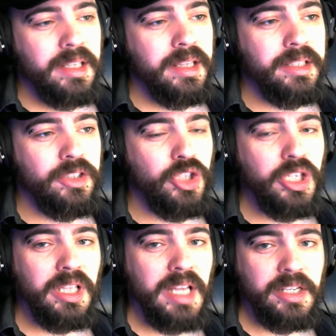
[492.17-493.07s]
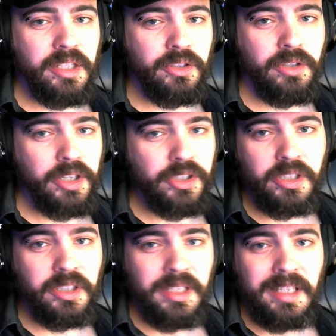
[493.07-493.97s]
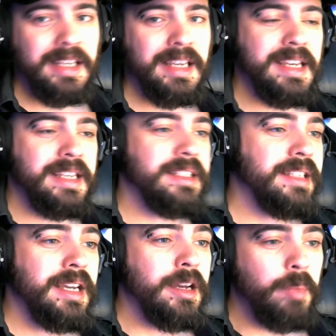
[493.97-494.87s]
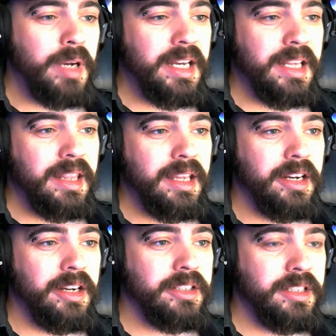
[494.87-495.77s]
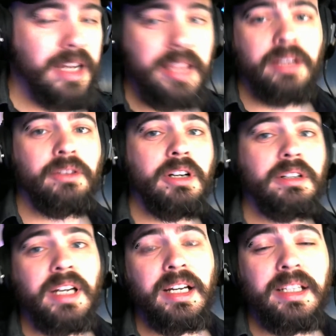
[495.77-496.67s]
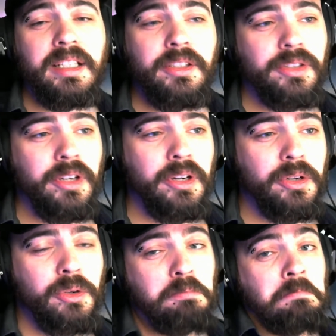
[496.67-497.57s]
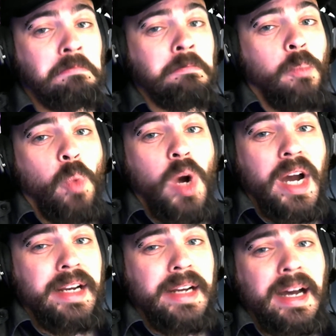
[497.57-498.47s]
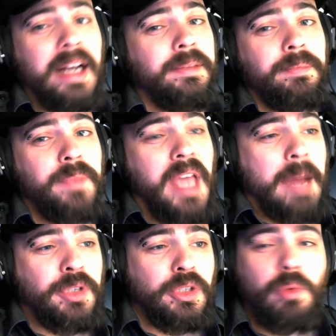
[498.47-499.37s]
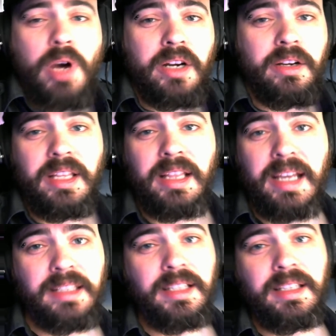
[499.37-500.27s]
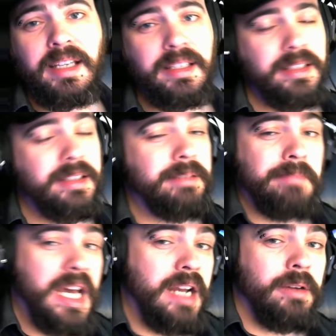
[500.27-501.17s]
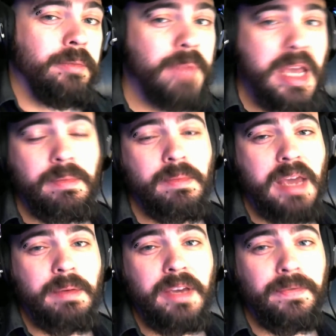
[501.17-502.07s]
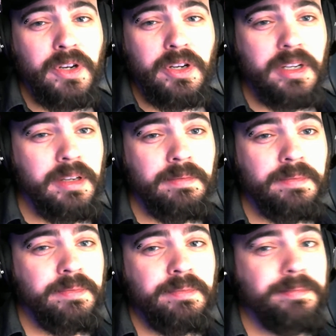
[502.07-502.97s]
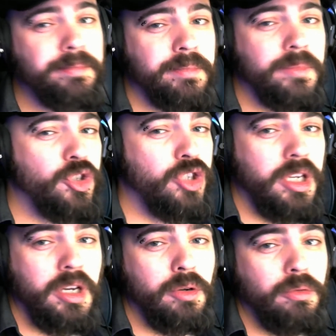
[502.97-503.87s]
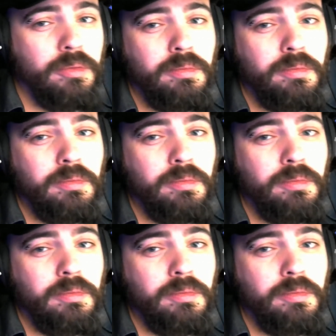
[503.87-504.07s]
geologic structure is, but there's nothing growing on it. So why not capture water that lands on this? I don't know. Maybe if you're a geo